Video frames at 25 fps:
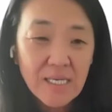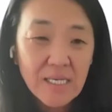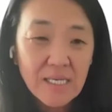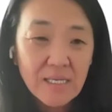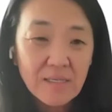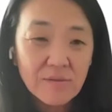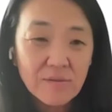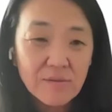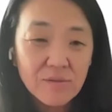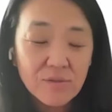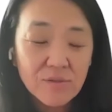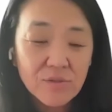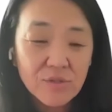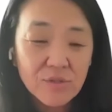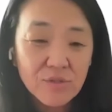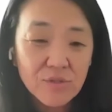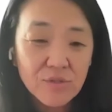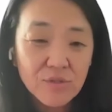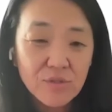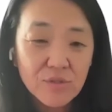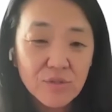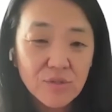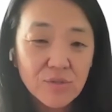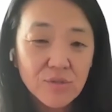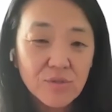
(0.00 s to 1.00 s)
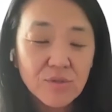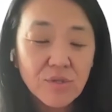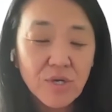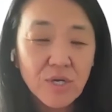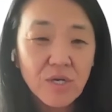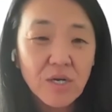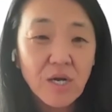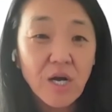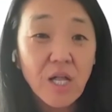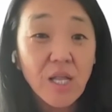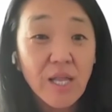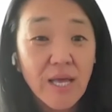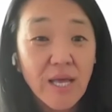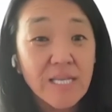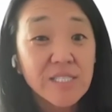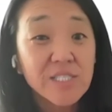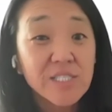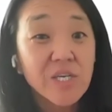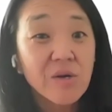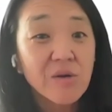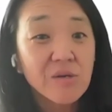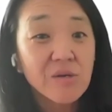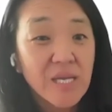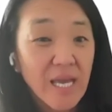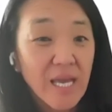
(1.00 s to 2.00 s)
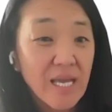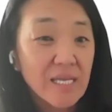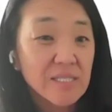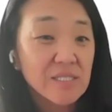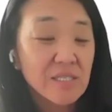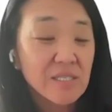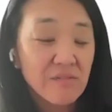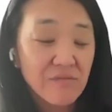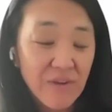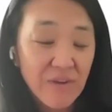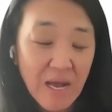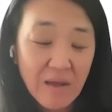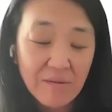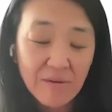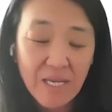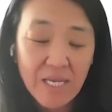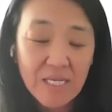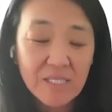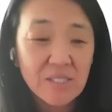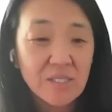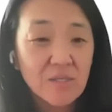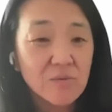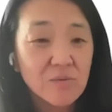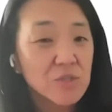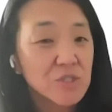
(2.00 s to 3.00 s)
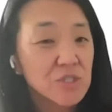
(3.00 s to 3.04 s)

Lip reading: into the Cholangio Cancer Foundation,